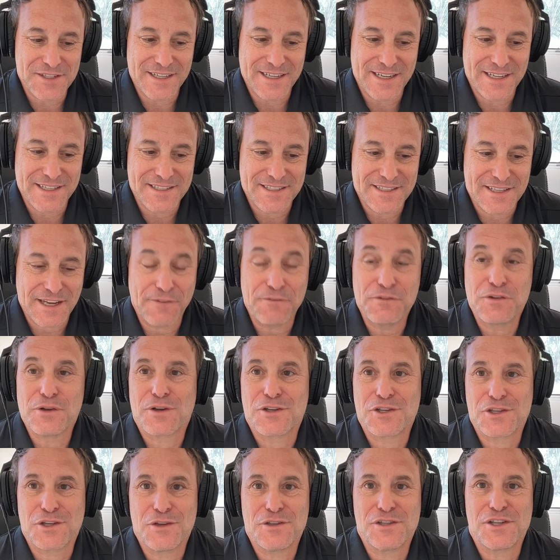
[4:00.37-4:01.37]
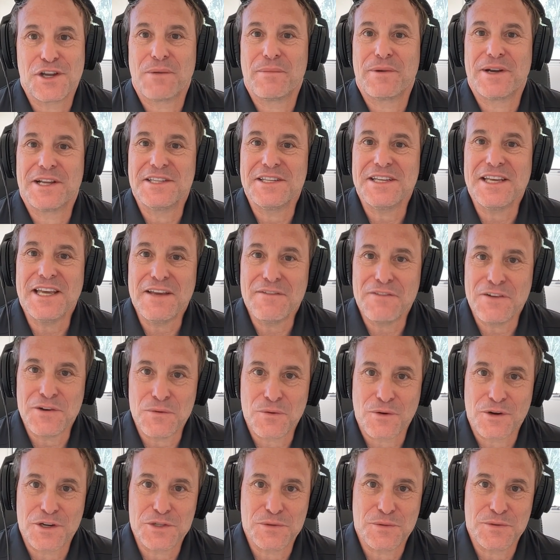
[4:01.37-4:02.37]
and it's tough to excuse there, but it's even
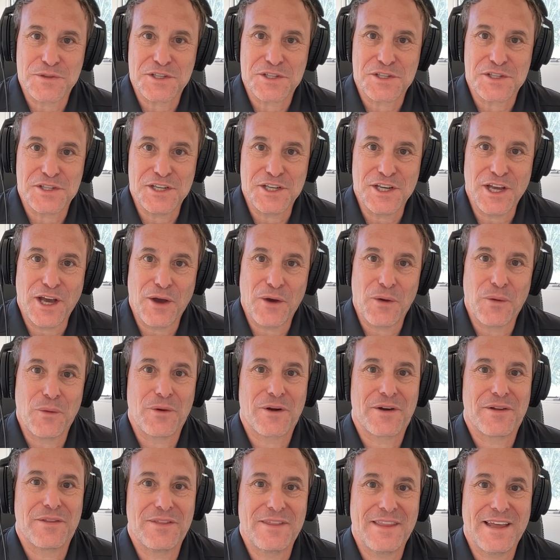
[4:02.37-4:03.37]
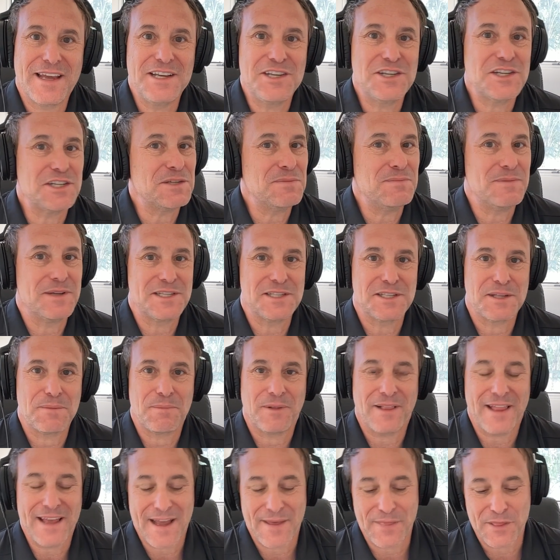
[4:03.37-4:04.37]
worse with the CEO where they just missed the
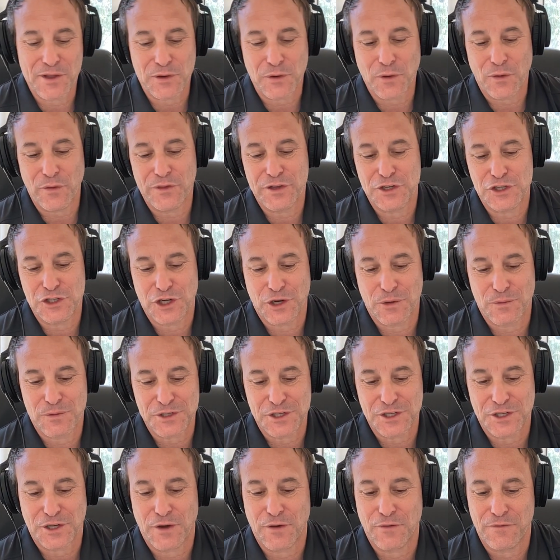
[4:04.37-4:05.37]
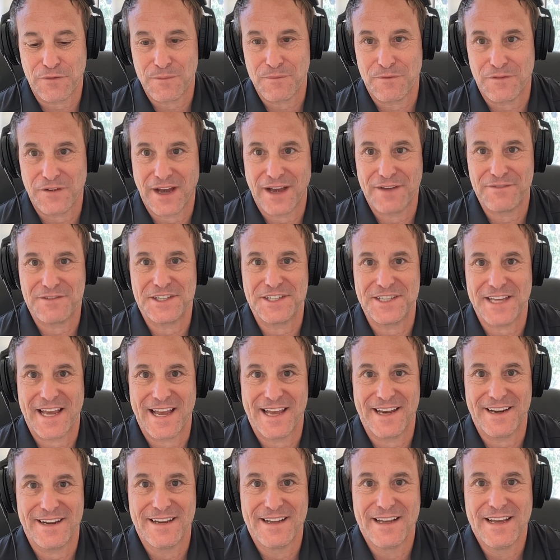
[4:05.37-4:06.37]
plan. The goal this year was to go from 5 to
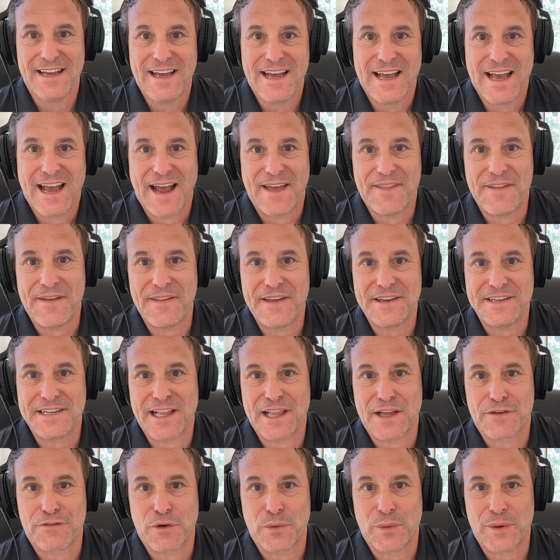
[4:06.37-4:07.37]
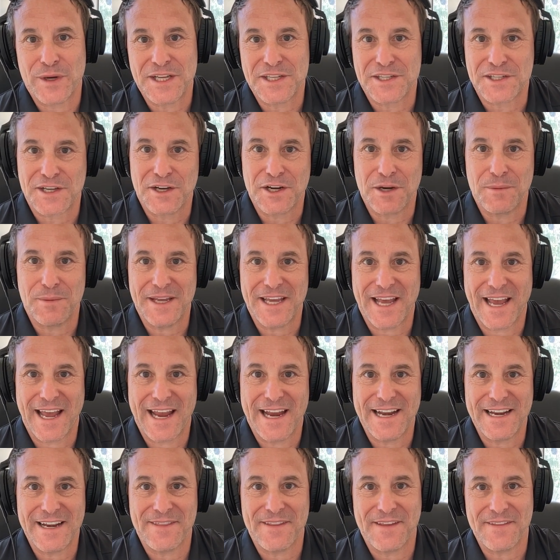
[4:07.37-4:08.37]
10, and then they tell everyone it's going to be
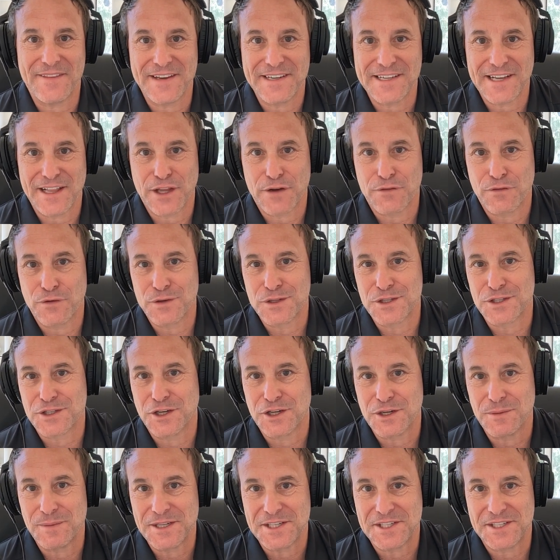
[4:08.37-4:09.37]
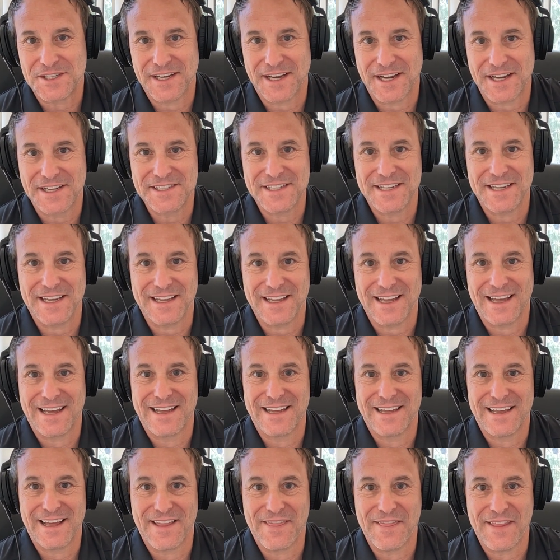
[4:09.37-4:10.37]
8, and then they tell everyone it's going to be 6,
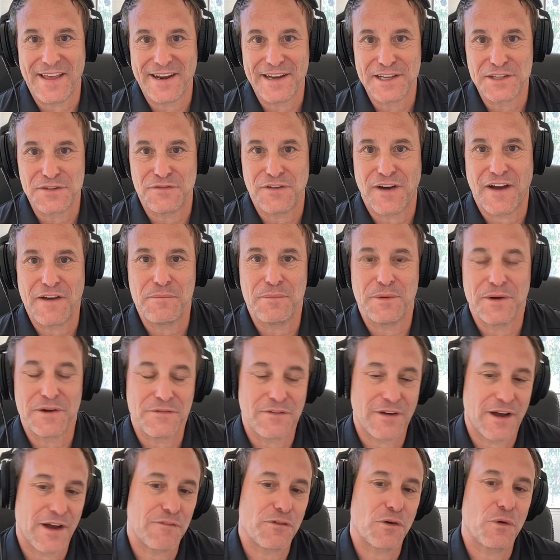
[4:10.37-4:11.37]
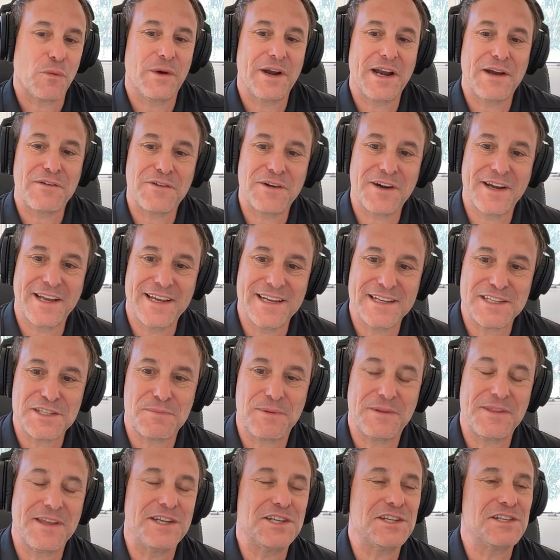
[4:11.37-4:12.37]
and then it's 5.5 or whatever it is,
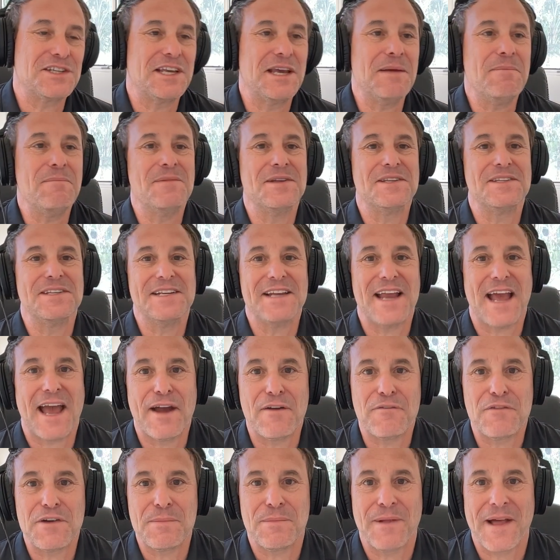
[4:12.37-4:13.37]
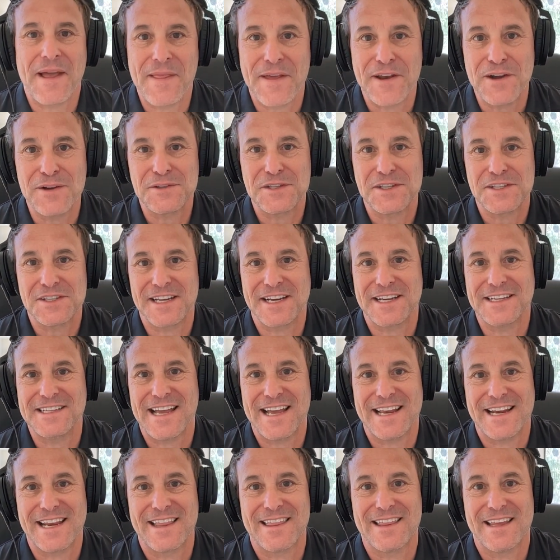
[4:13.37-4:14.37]
but they just keep missing every plan. They don't stick
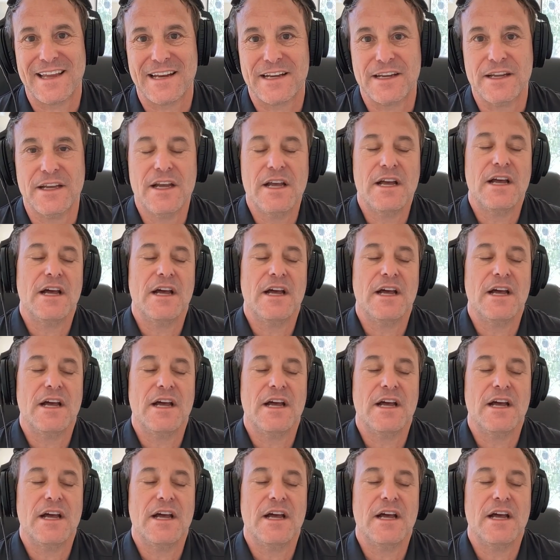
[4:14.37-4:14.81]
to anything.